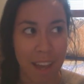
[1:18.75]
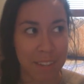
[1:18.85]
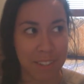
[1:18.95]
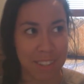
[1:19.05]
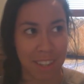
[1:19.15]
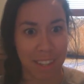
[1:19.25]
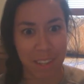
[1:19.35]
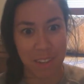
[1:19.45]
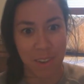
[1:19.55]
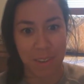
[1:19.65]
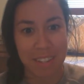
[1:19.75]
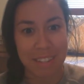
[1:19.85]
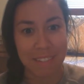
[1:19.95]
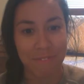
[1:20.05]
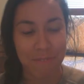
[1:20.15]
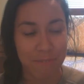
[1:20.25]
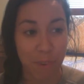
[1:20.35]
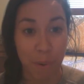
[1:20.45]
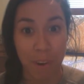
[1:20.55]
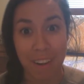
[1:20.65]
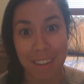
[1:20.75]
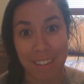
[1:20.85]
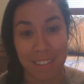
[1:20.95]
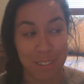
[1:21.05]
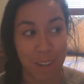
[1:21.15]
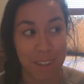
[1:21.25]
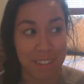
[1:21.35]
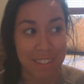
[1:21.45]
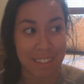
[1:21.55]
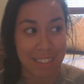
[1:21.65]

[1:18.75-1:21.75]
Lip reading: I was just like, you know, he's four and he's trying to